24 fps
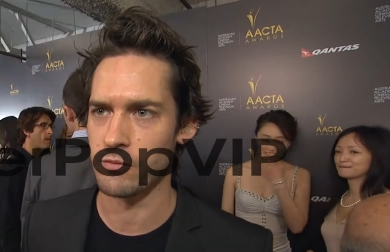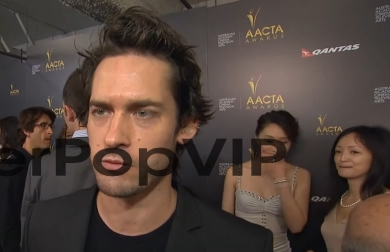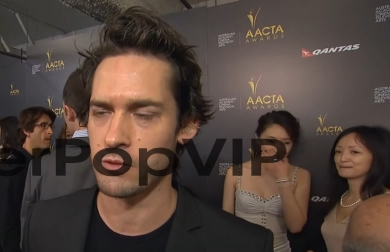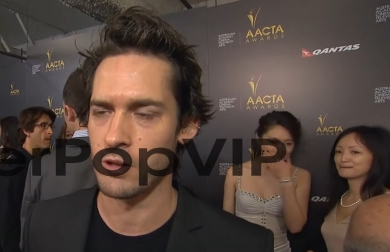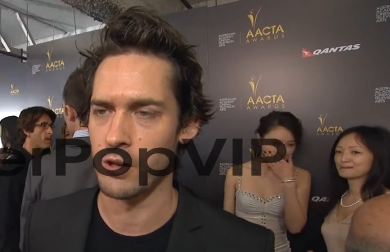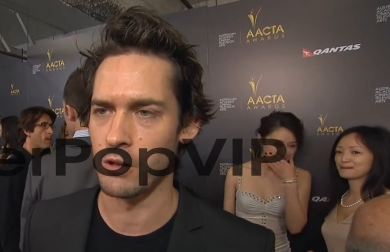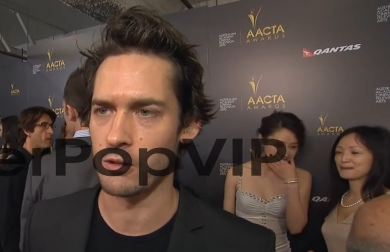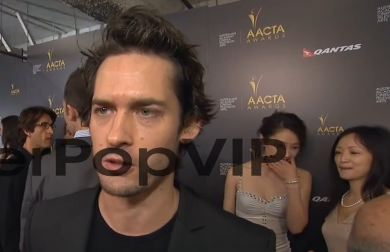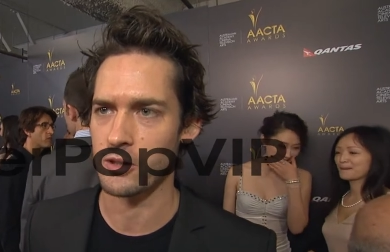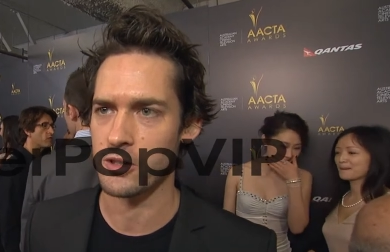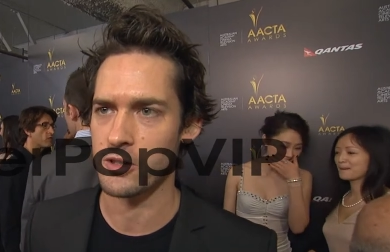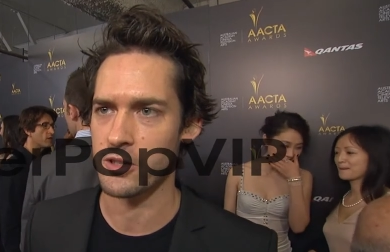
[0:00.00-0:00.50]

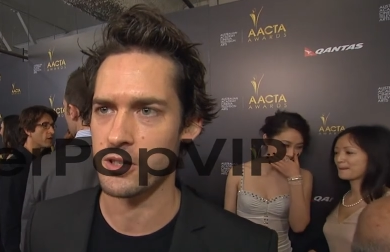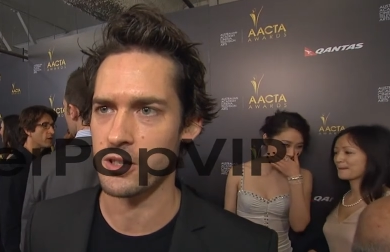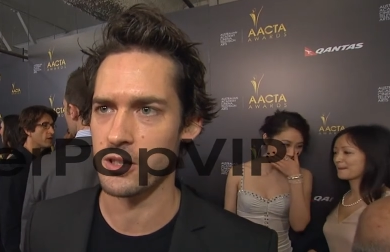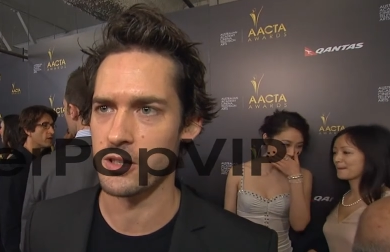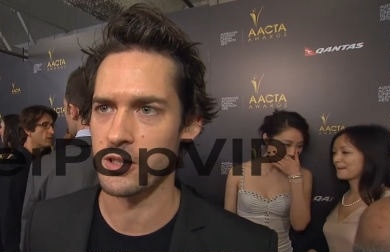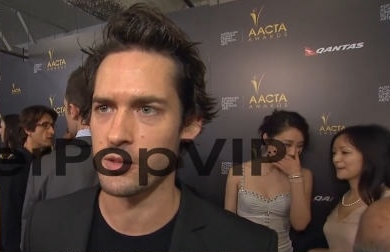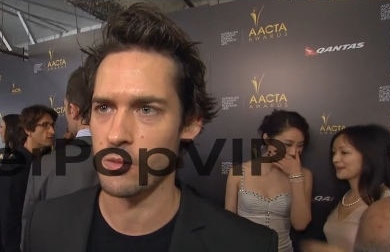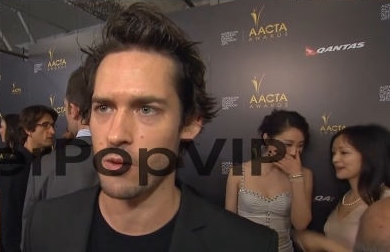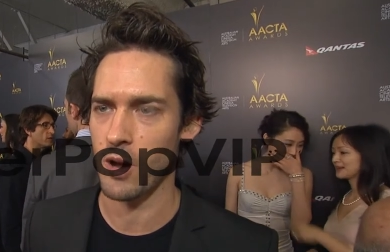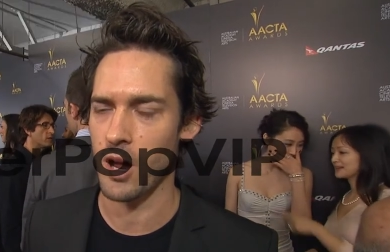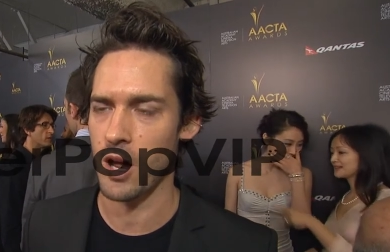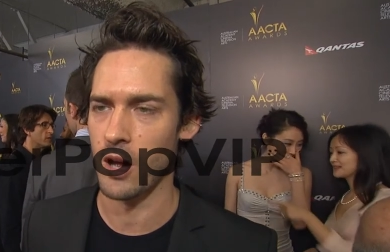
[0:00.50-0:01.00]
Speaker 1: Rox
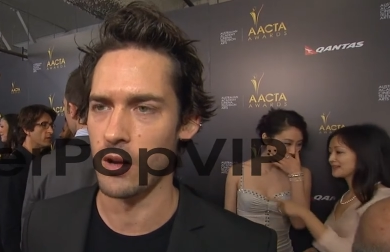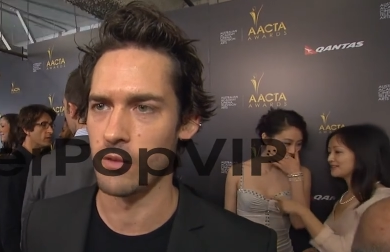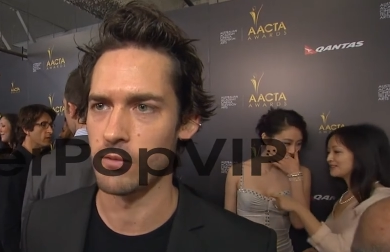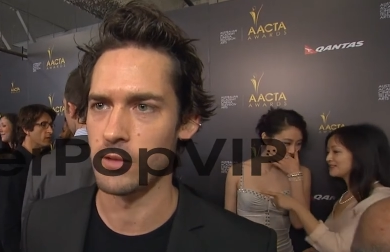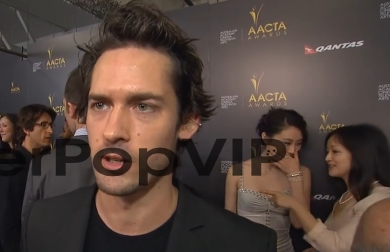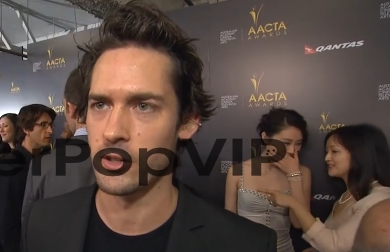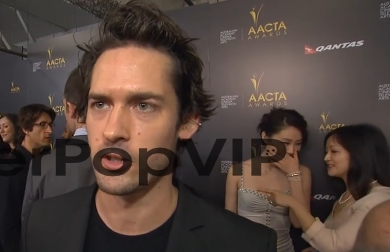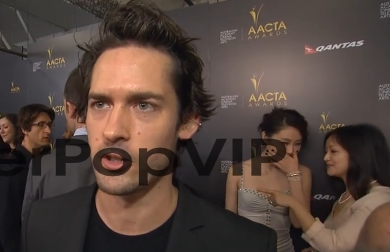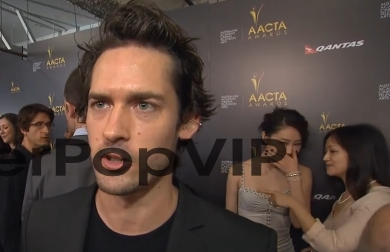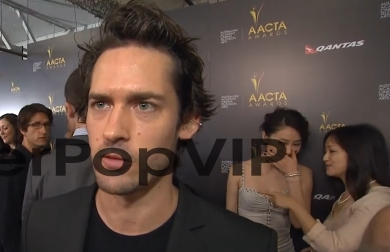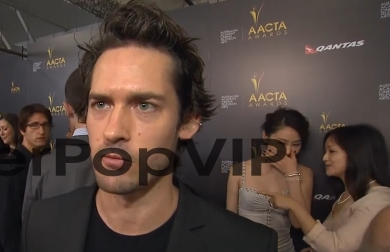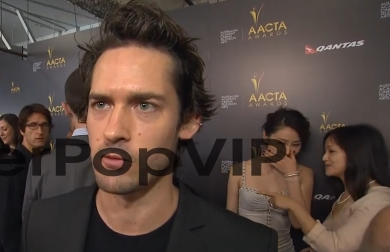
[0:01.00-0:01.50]
as well,
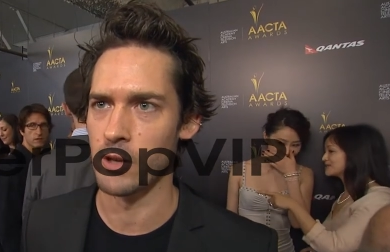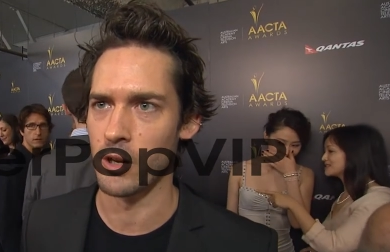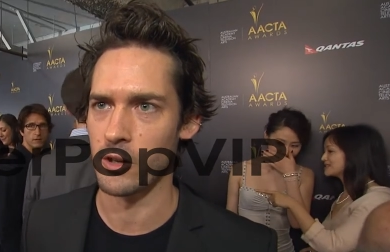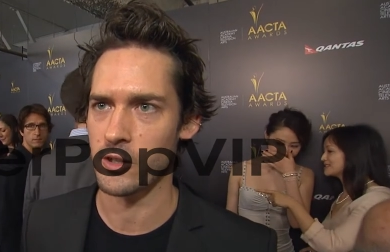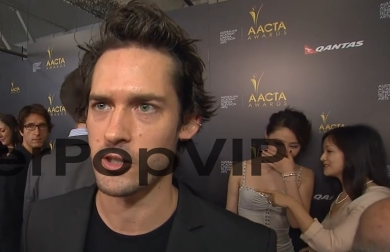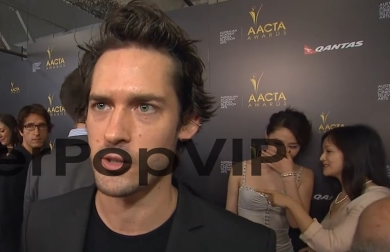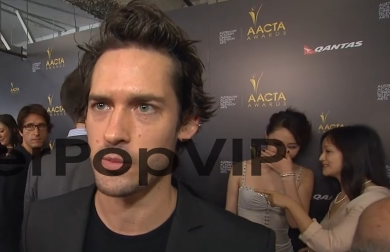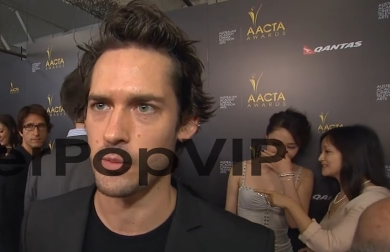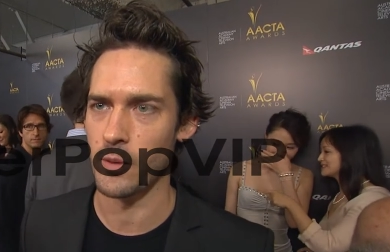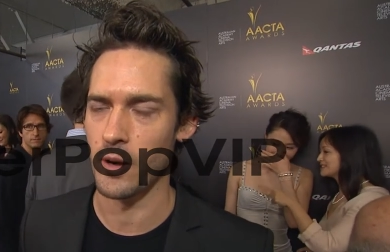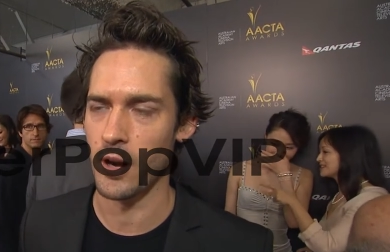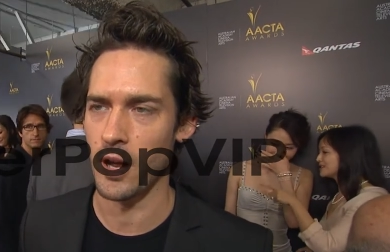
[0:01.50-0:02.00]
Richard
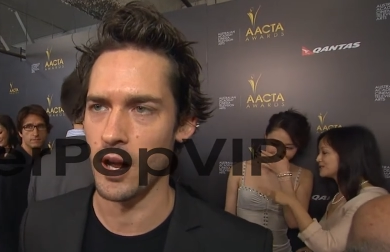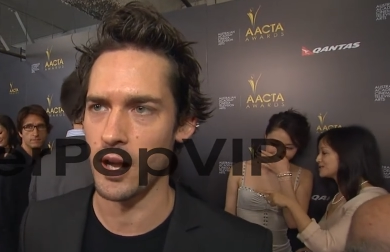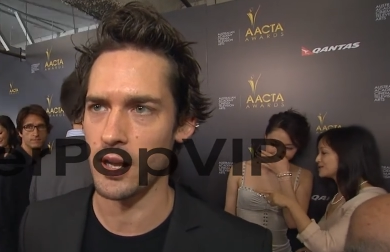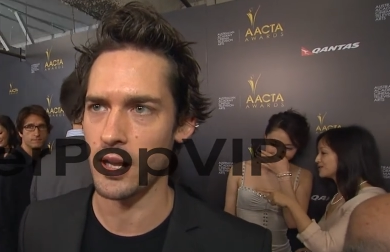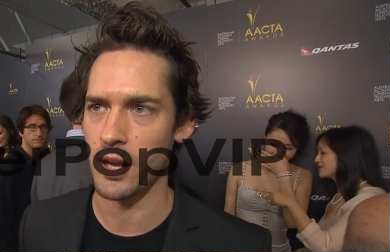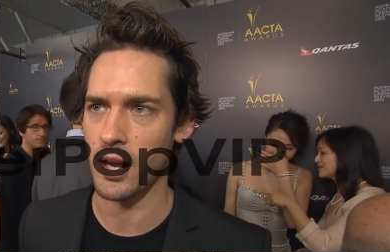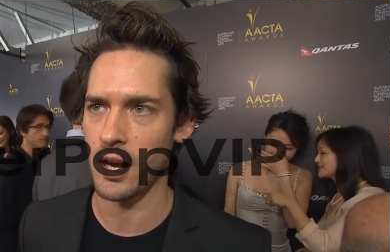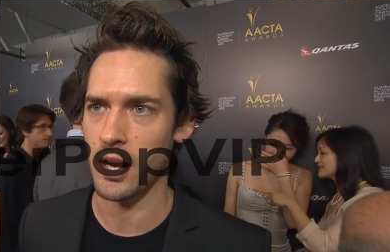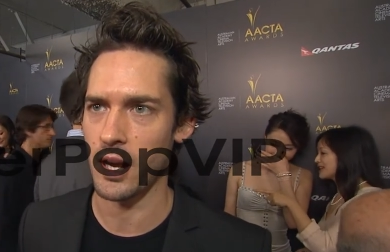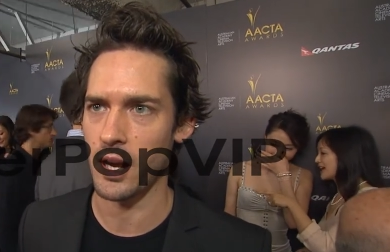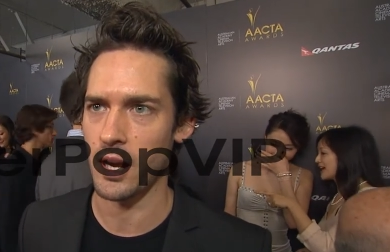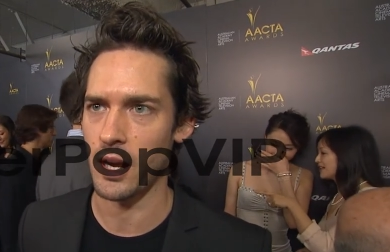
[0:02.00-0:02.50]
Roxburgh. I,
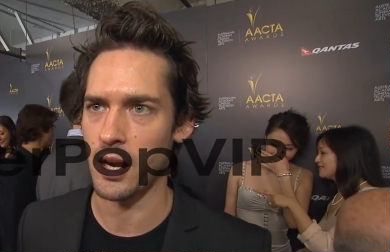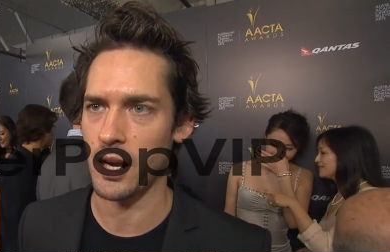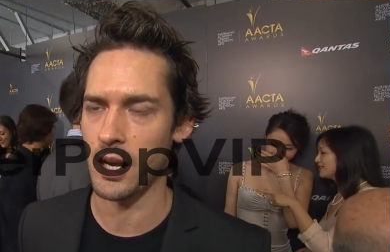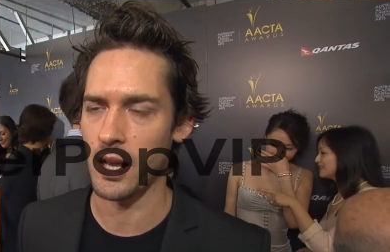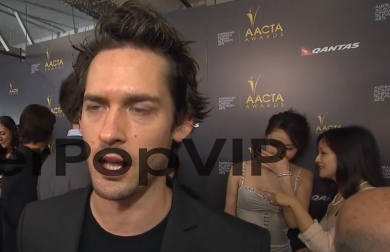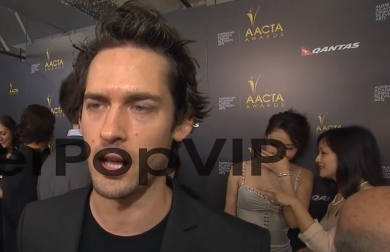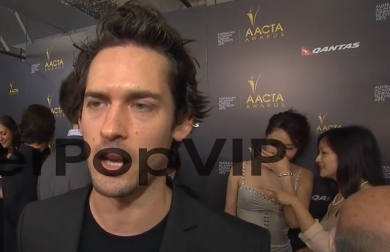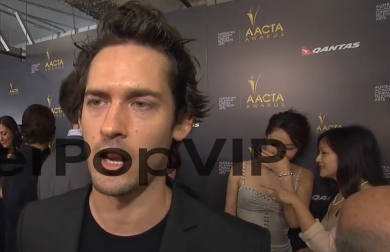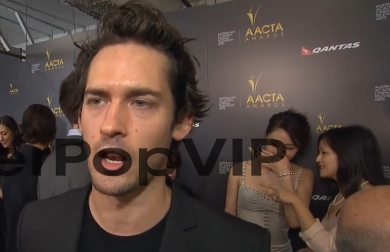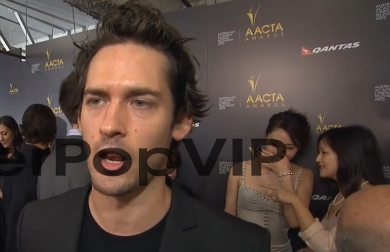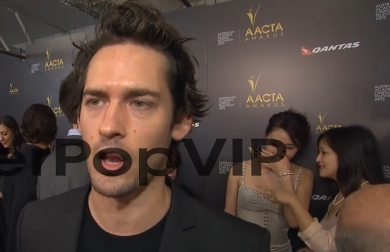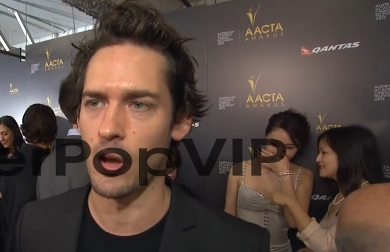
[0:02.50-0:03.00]
I
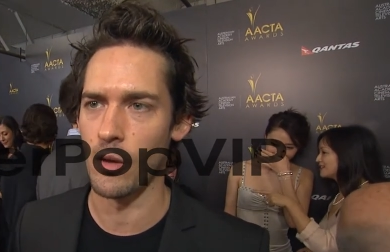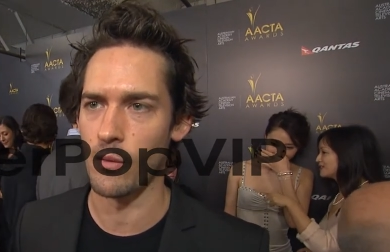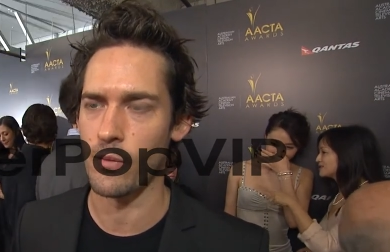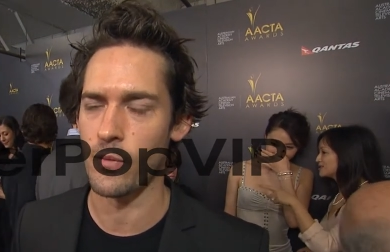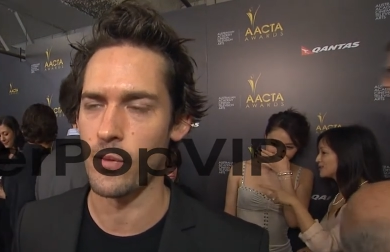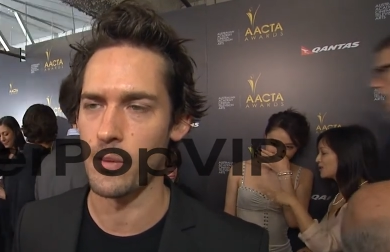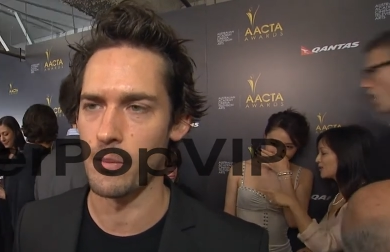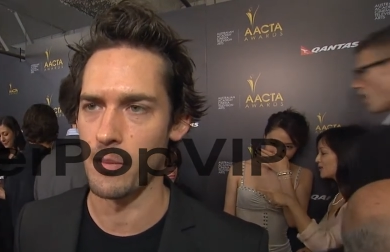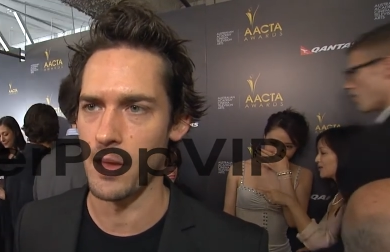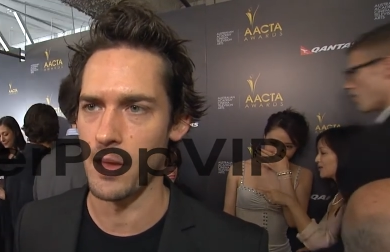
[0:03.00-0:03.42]
learn a lot from